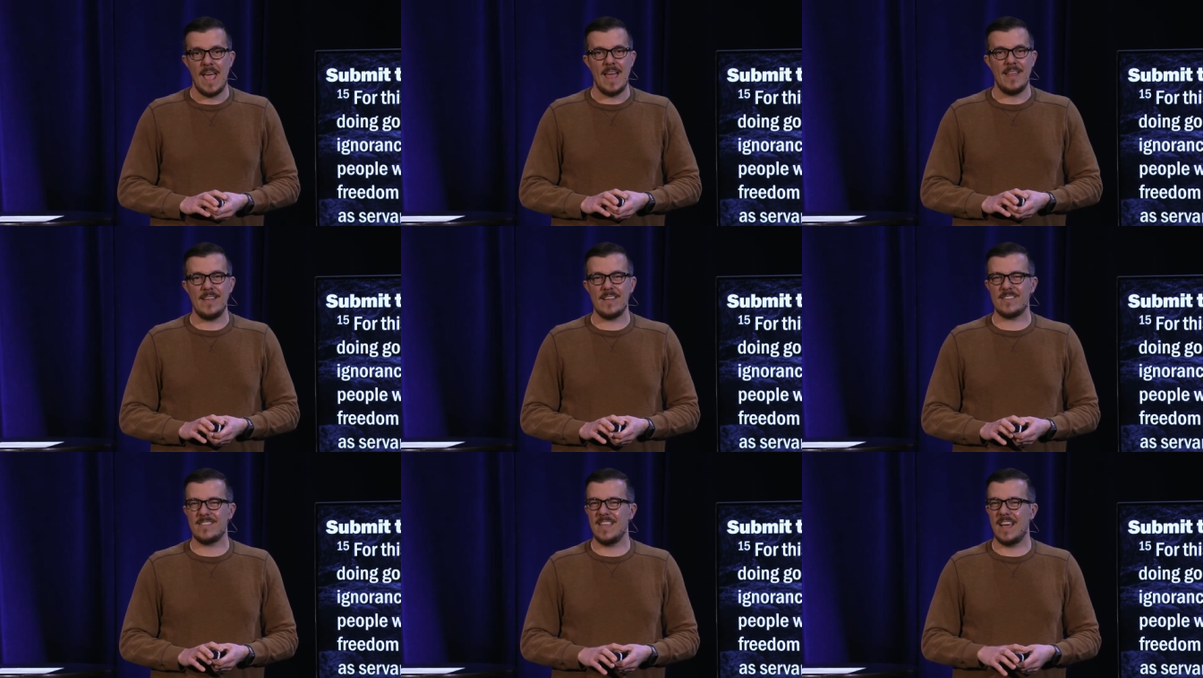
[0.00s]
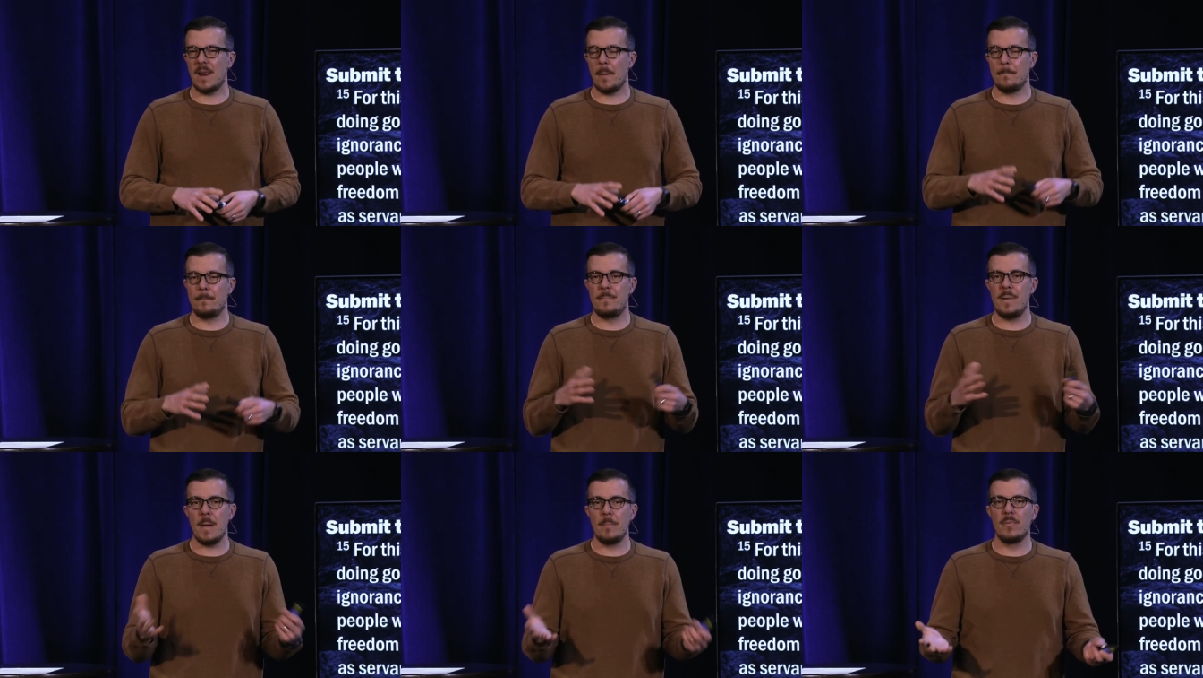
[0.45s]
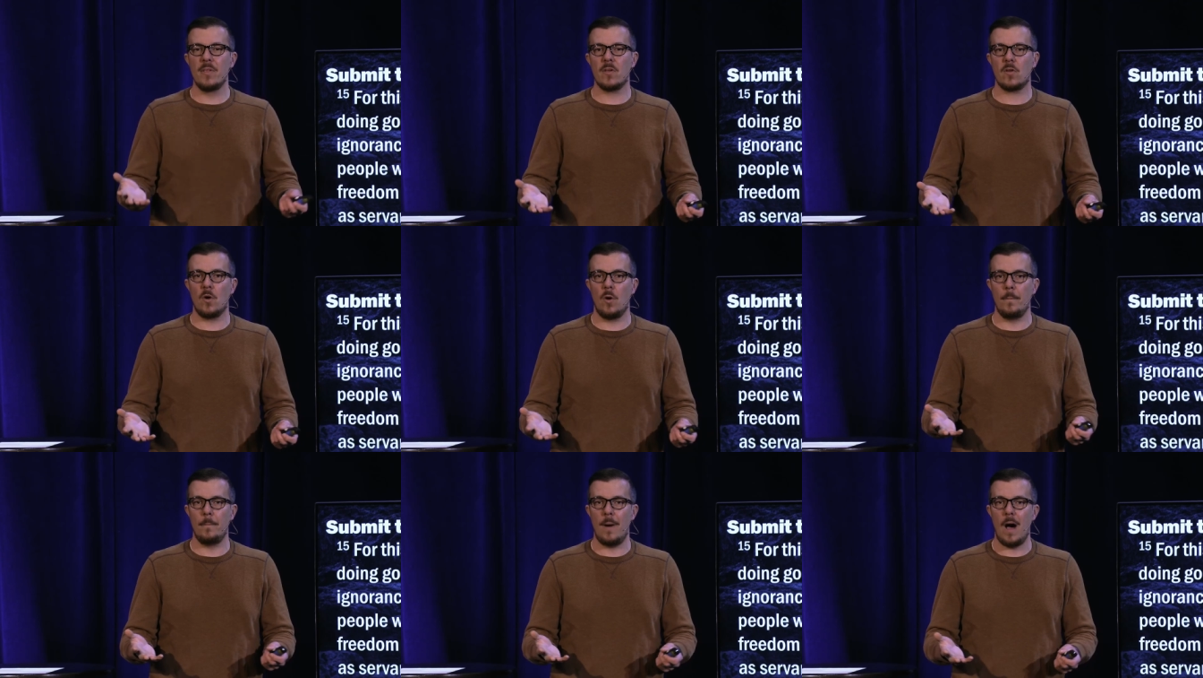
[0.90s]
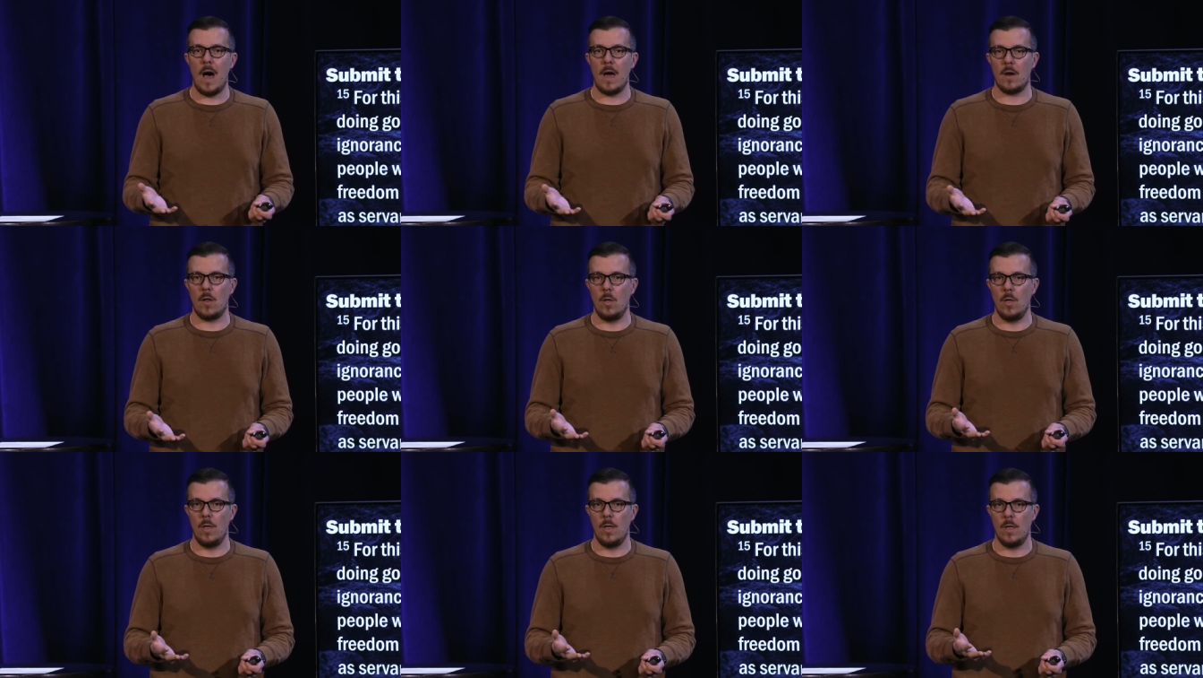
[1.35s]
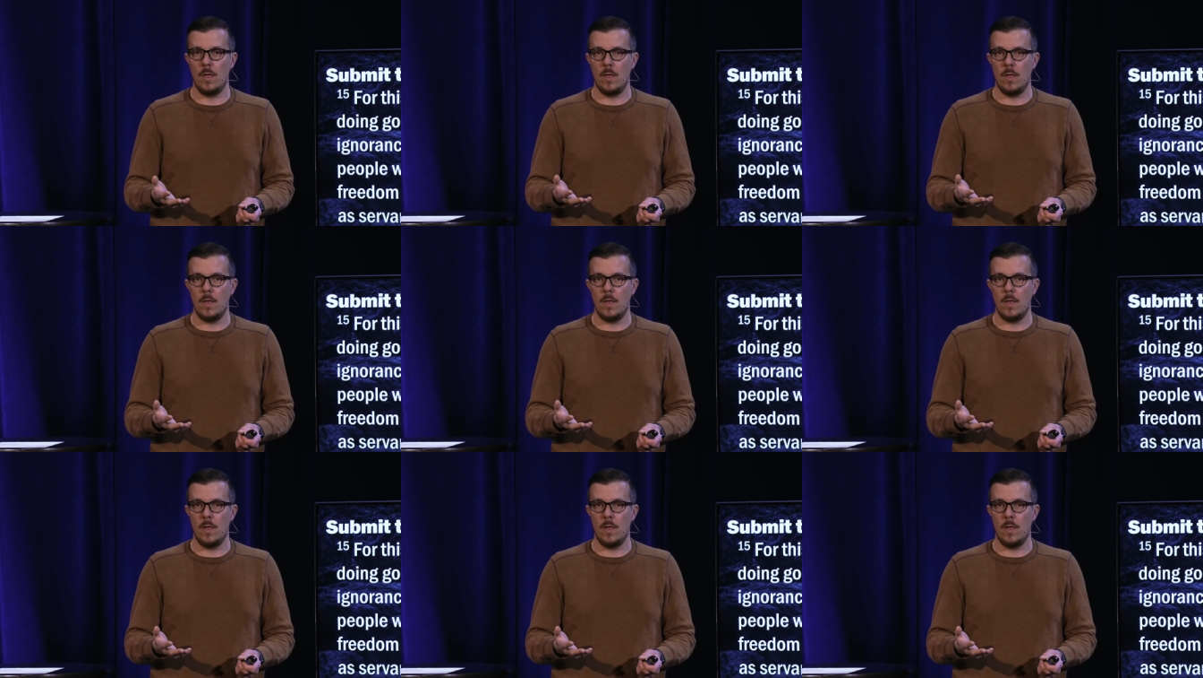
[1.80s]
and that's not a biblical model.